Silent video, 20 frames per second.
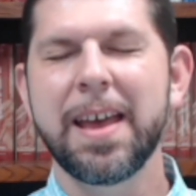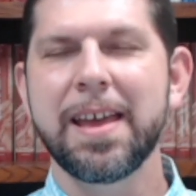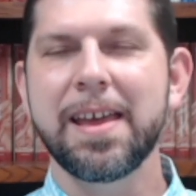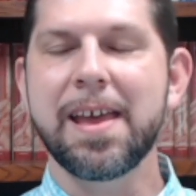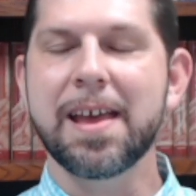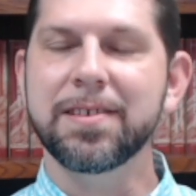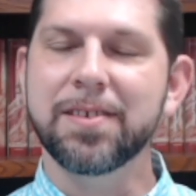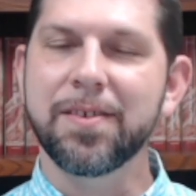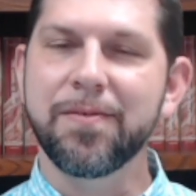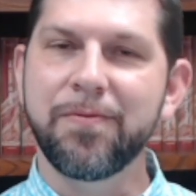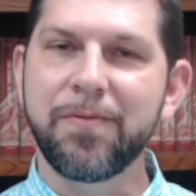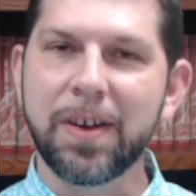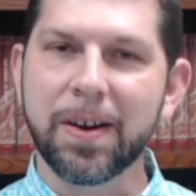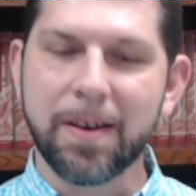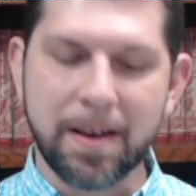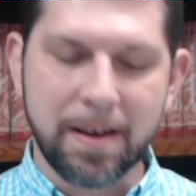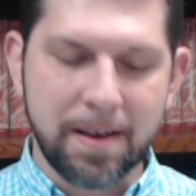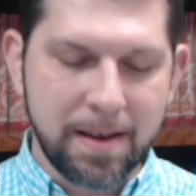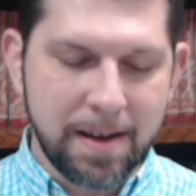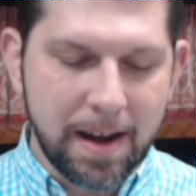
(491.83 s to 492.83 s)
He has a
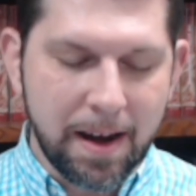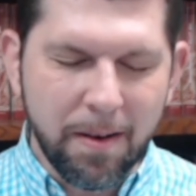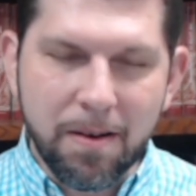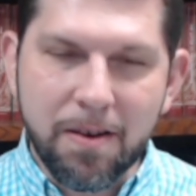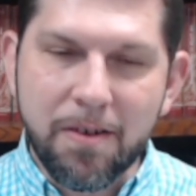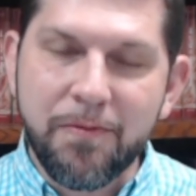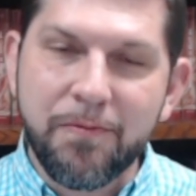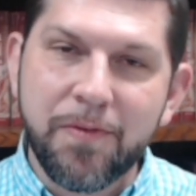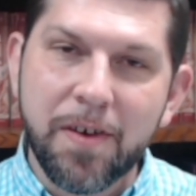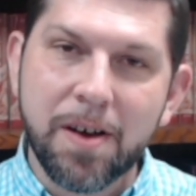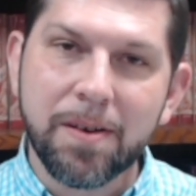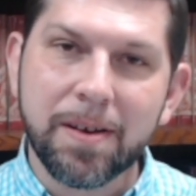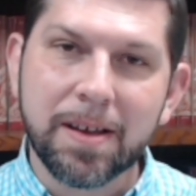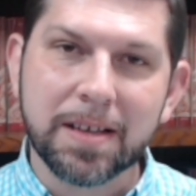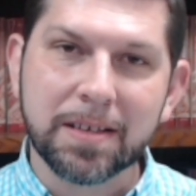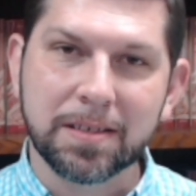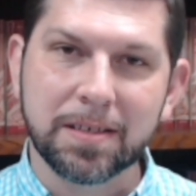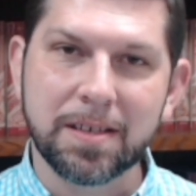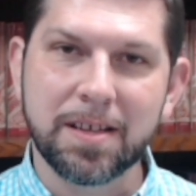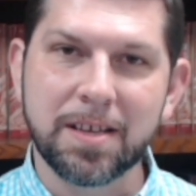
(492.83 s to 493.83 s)
very narrow
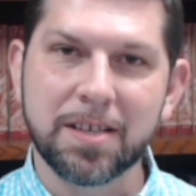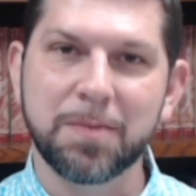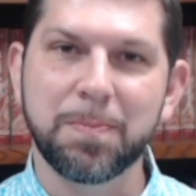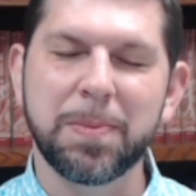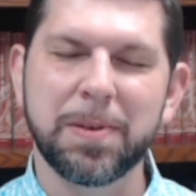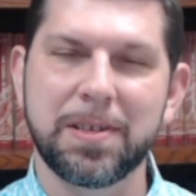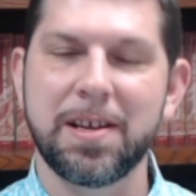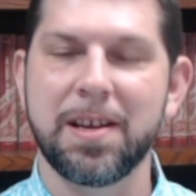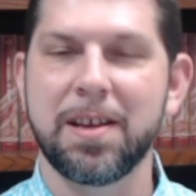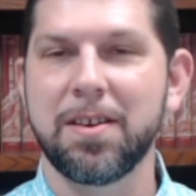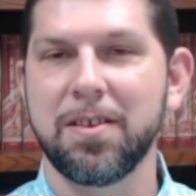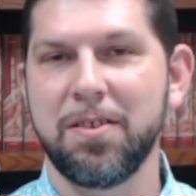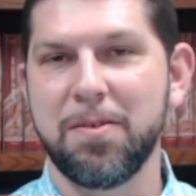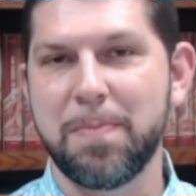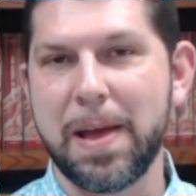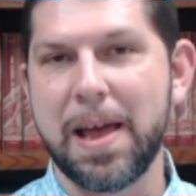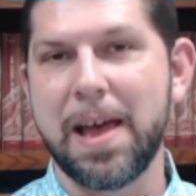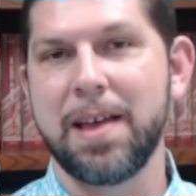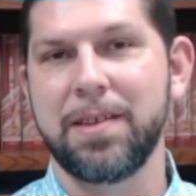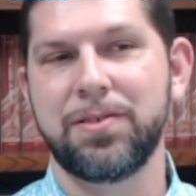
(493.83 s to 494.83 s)
focus in this particular
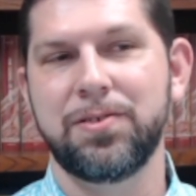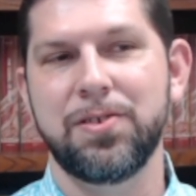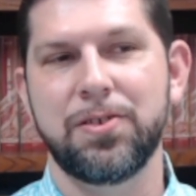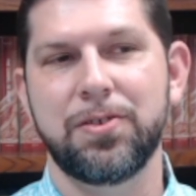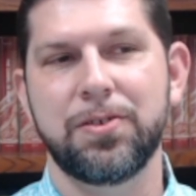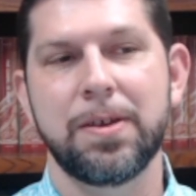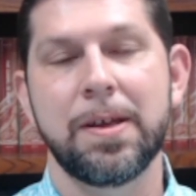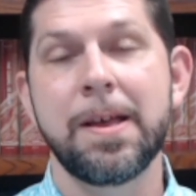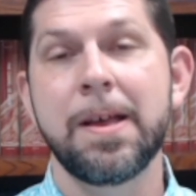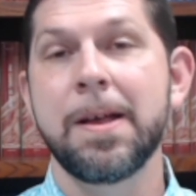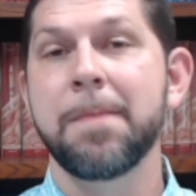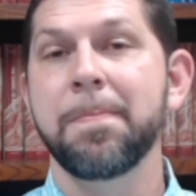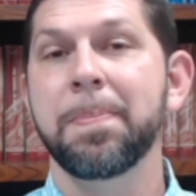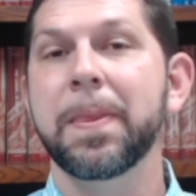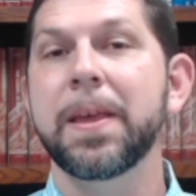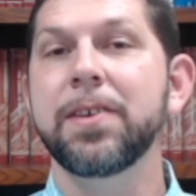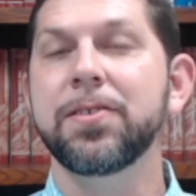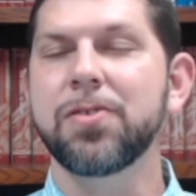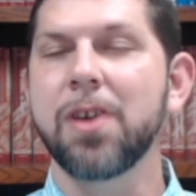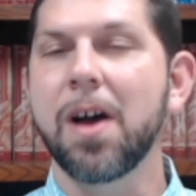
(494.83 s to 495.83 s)
passage.
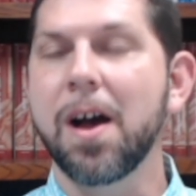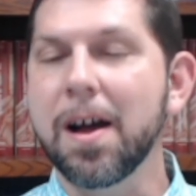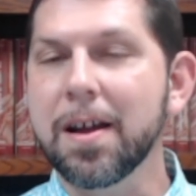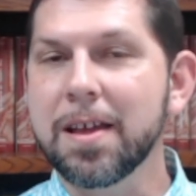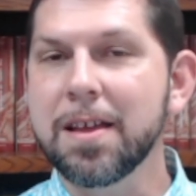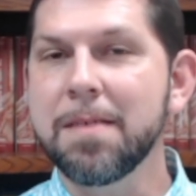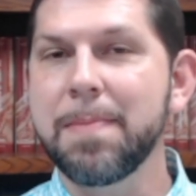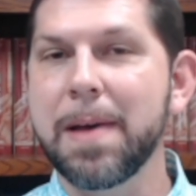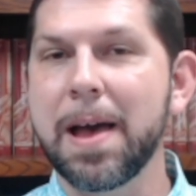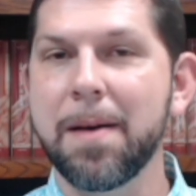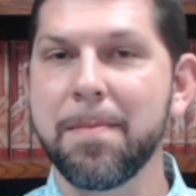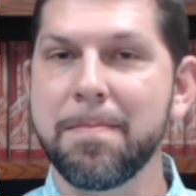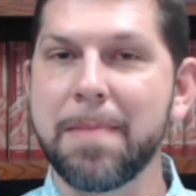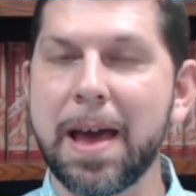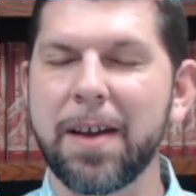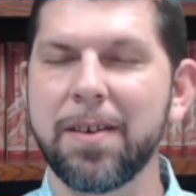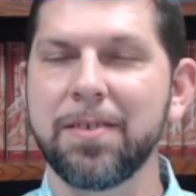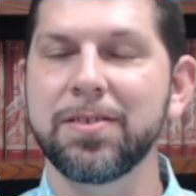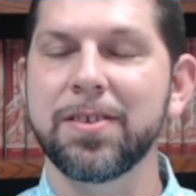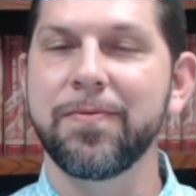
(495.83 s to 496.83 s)
He's talking about
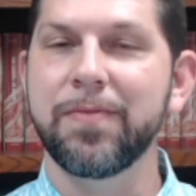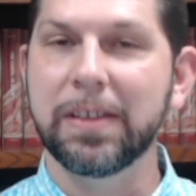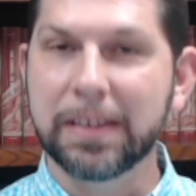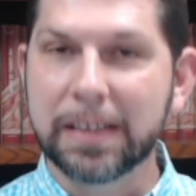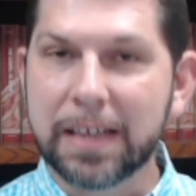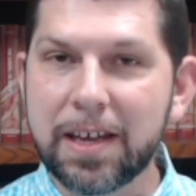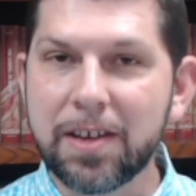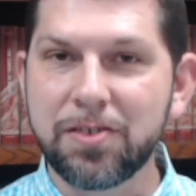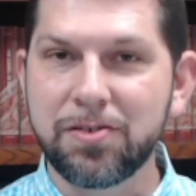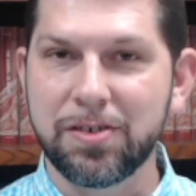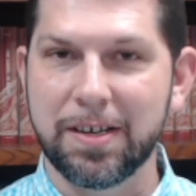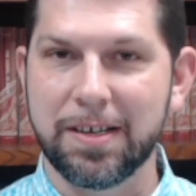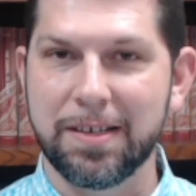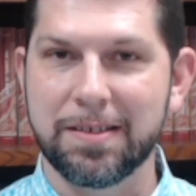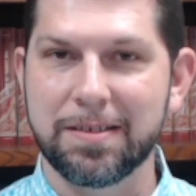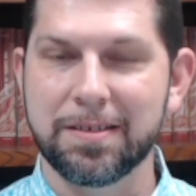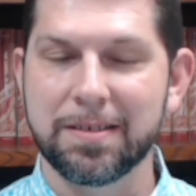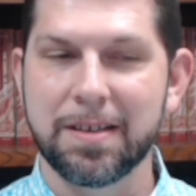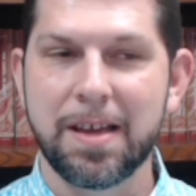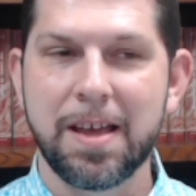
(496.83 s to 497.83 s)
matters of
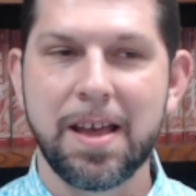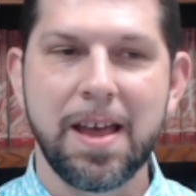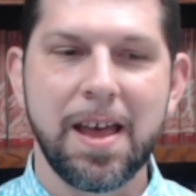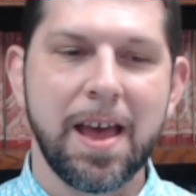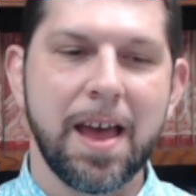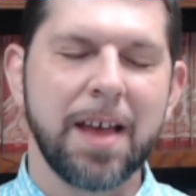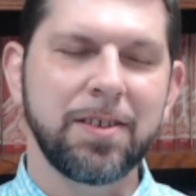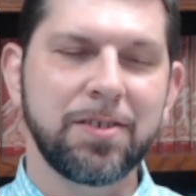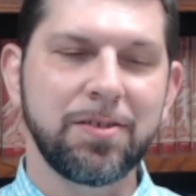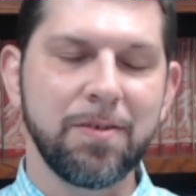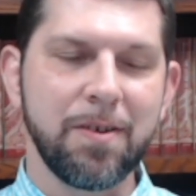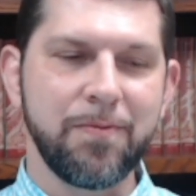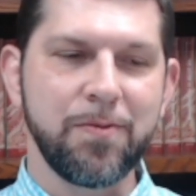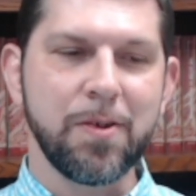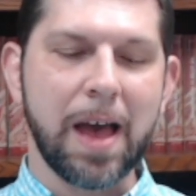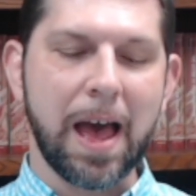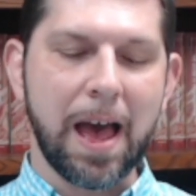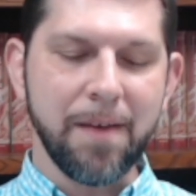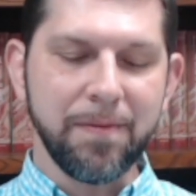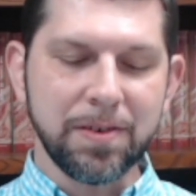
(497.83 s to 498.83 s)
allegiance. And so, if
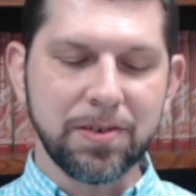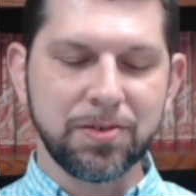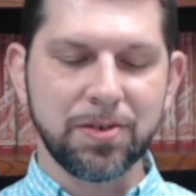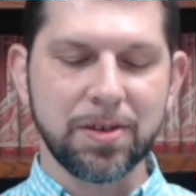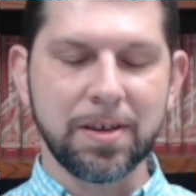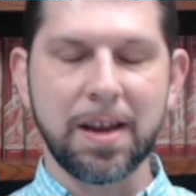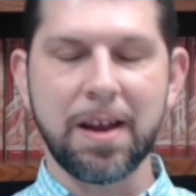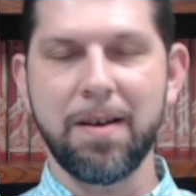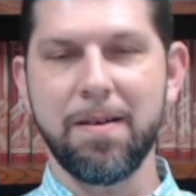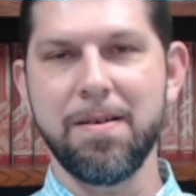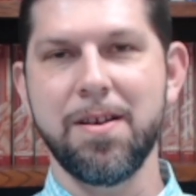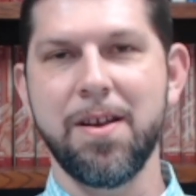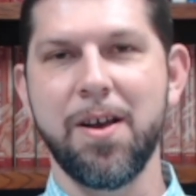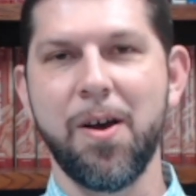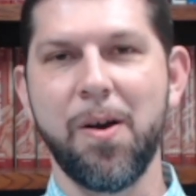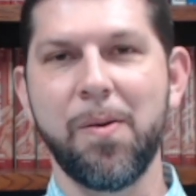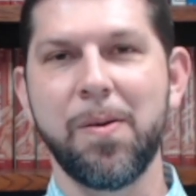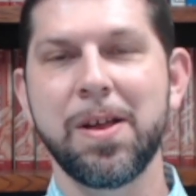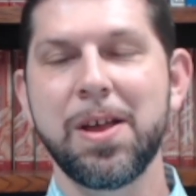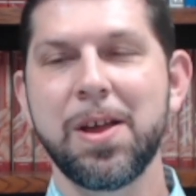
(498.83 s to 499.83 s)
you have a
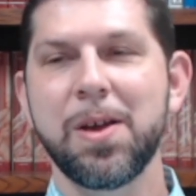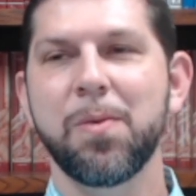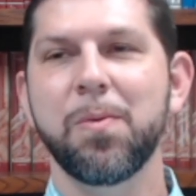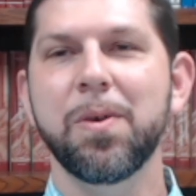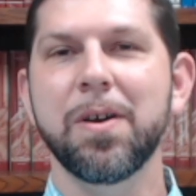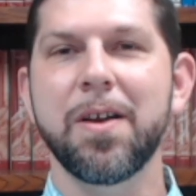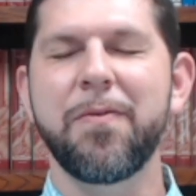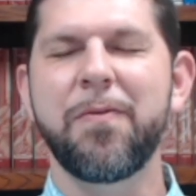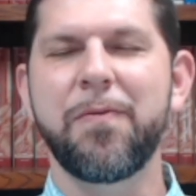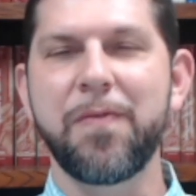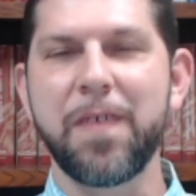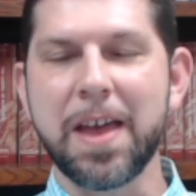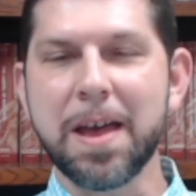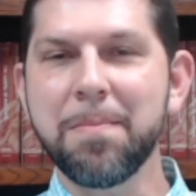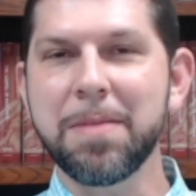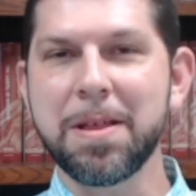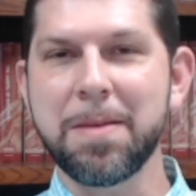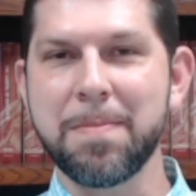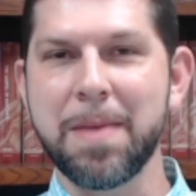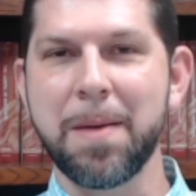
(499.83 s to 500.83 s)
scenario where a
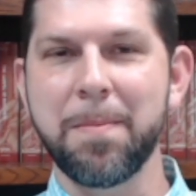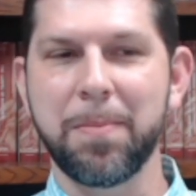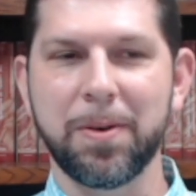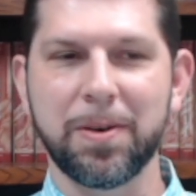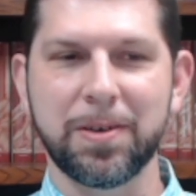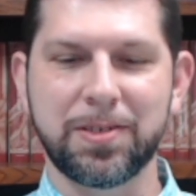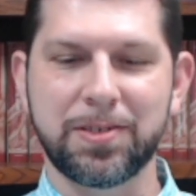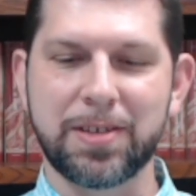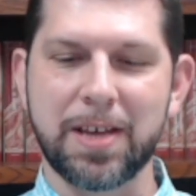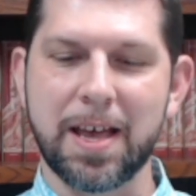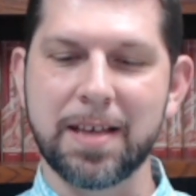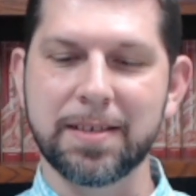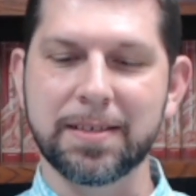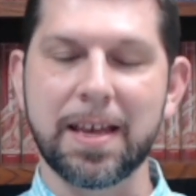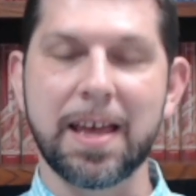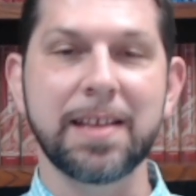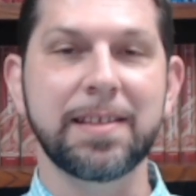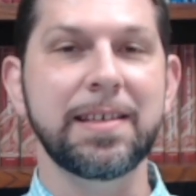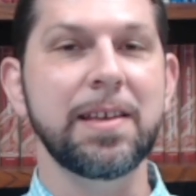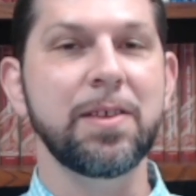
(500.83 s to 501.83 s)
family member
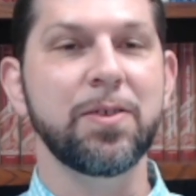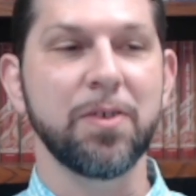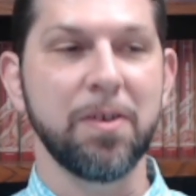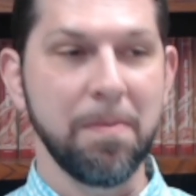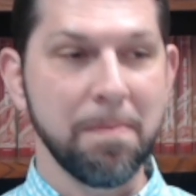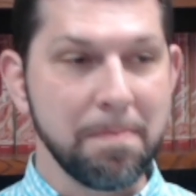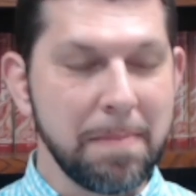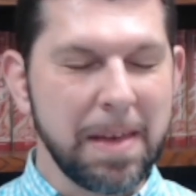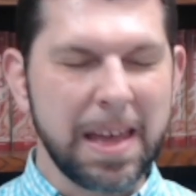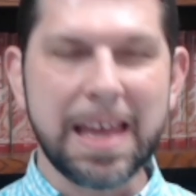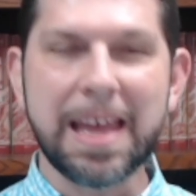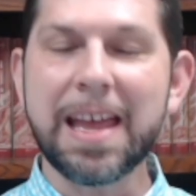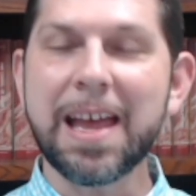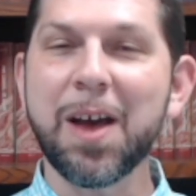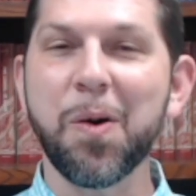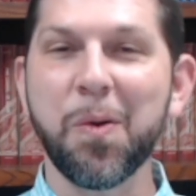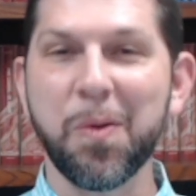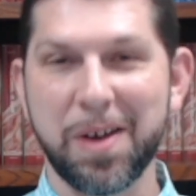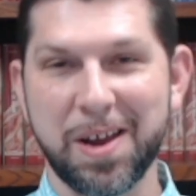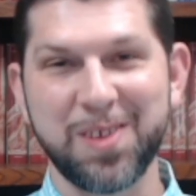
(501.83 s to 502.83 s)
says, it's either
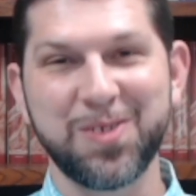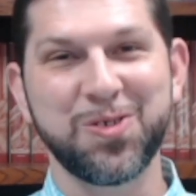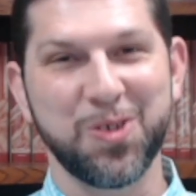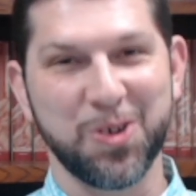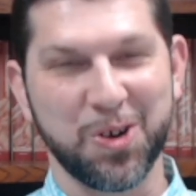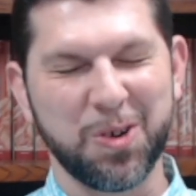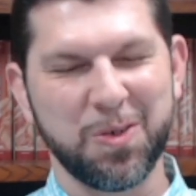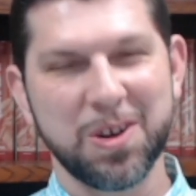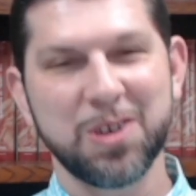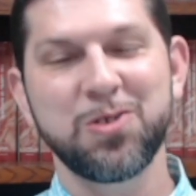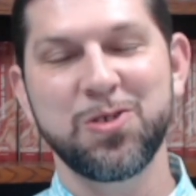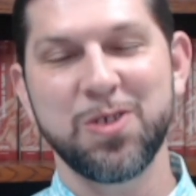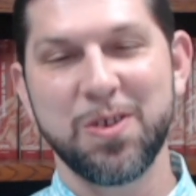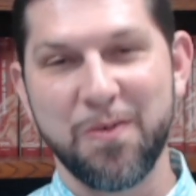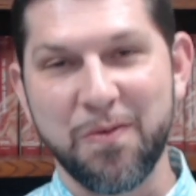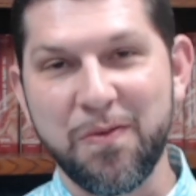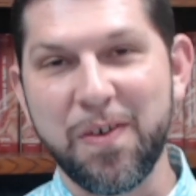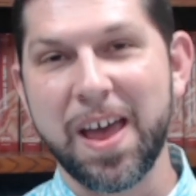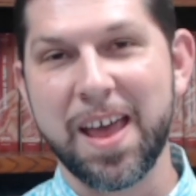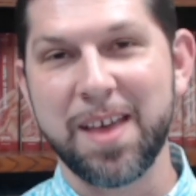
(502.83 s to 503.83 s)
me or it's your
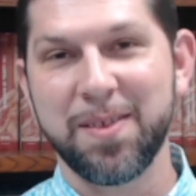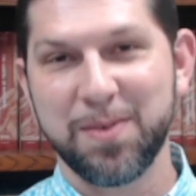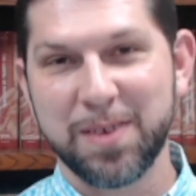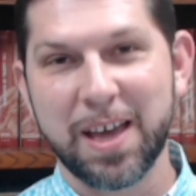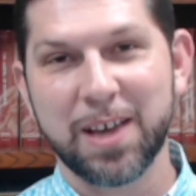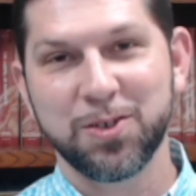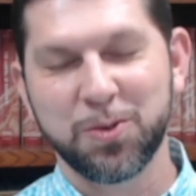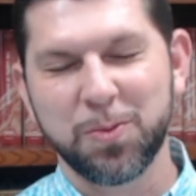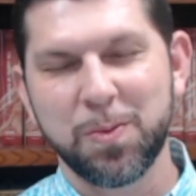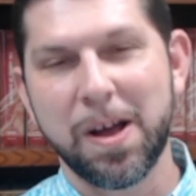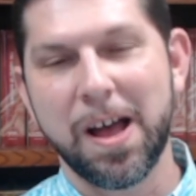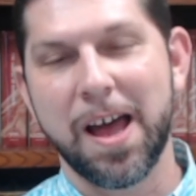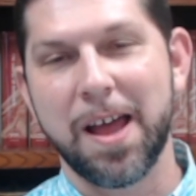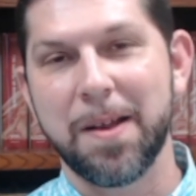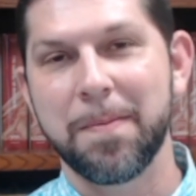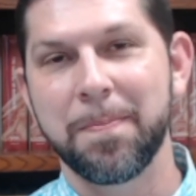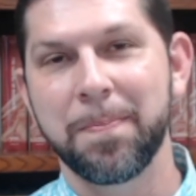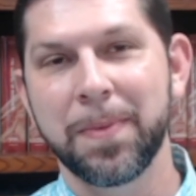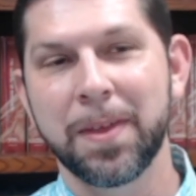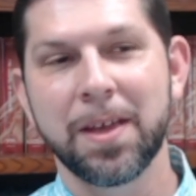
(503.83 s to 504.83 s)
Christian faith, guess what?